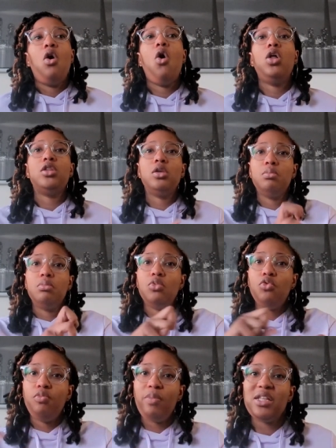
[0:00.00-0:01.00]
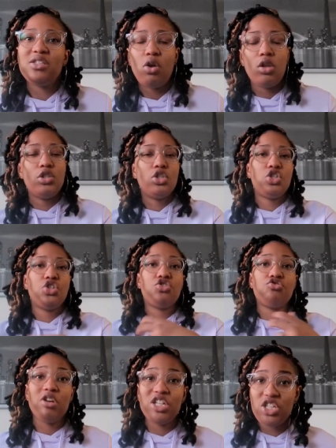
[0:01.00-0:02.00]
all the movements all the
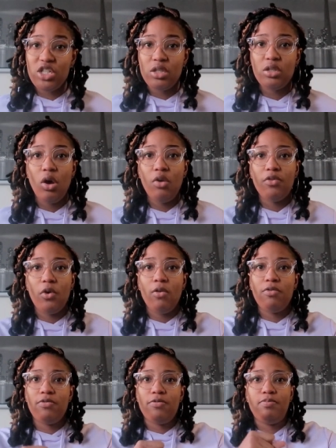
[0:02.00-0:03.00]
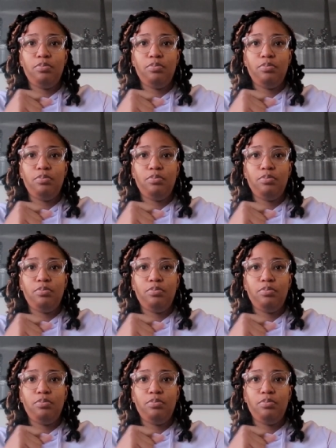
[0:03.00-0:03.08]
stretching of, of